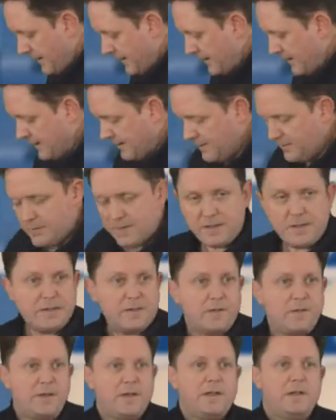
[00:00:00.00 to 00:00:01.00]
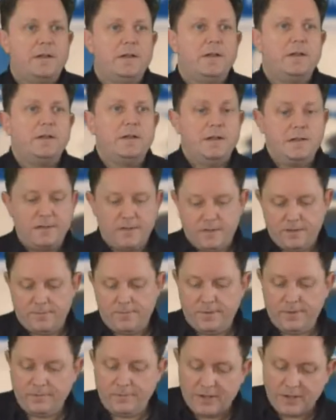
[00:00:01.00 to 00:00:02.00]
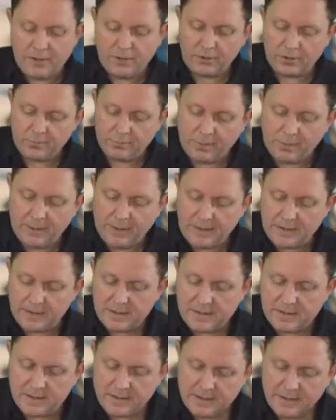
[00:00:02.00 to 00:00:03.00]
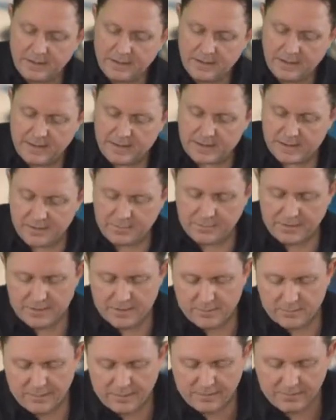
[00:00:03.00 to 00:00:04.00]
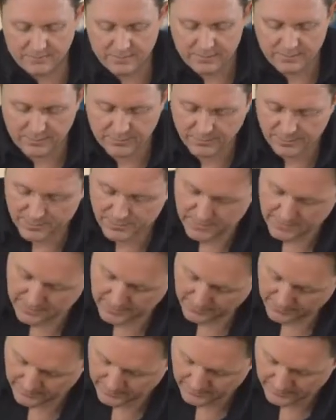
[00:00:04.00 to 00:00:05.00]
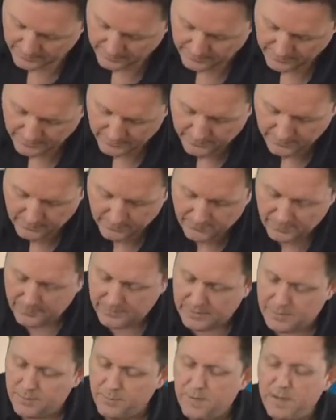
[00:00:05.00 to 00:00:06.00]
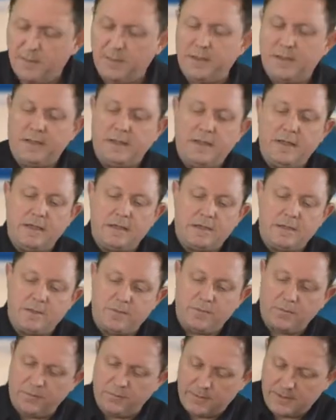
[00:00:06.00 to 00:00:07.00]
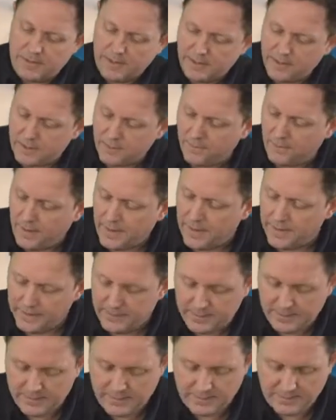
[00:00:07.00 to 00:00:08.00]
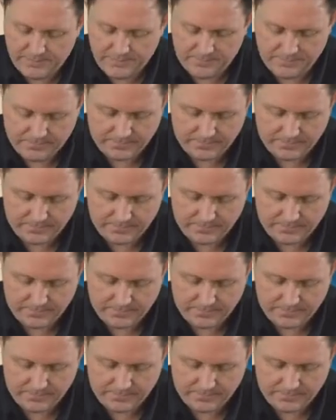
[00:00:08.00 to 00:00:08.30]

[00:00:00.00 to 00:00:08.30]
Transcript: I would say it's quite a, for the, for the older propellers, it's something to be, to consider um, that this may be the case because what we tend to find is that